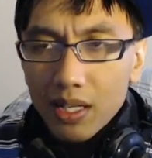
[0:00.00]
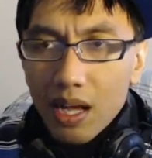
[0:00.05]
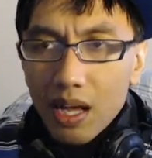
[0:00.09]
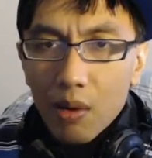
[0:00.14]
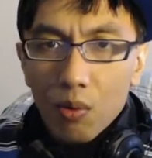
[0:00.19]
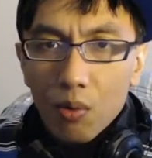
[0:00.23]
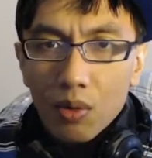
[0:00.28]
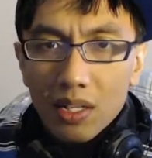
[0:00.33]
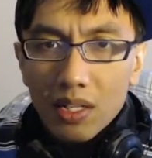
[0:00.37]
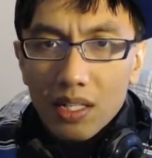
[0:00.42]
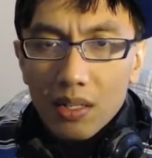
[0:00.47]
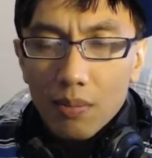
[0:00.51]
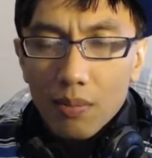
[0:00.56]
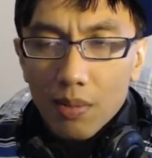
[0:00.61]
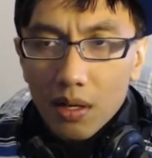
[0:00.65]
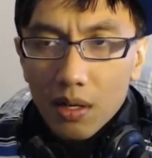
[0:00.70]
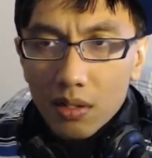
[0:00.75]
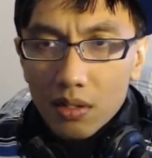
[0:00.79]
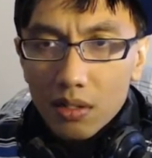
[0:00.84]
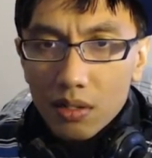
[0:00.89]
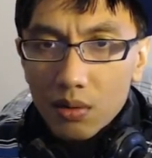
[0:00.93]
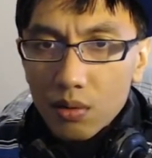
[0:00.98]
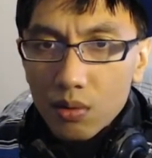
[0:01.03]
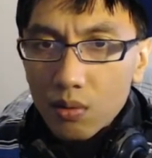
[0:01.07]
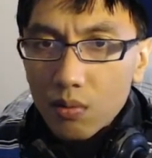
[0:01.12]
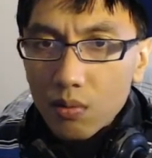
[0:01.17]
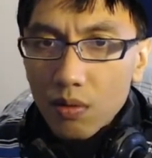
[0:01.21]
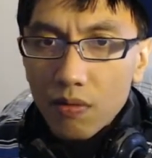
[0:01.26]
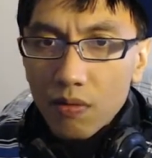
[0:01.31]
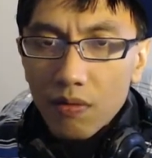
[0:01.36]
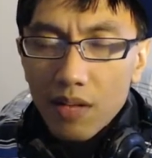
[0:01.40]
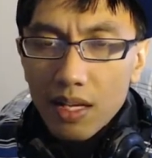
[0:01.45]
I would need a belt to
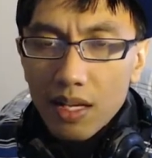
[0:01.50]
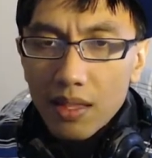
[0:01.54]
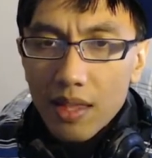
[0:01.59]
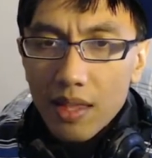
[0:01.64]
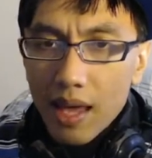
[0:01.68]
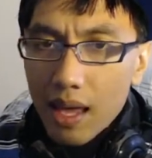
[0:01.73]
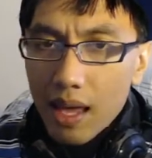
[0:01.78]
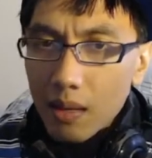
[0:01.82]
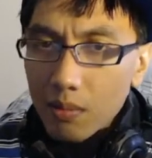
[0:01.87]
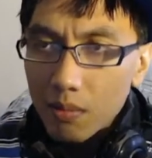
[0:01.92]
reflect that.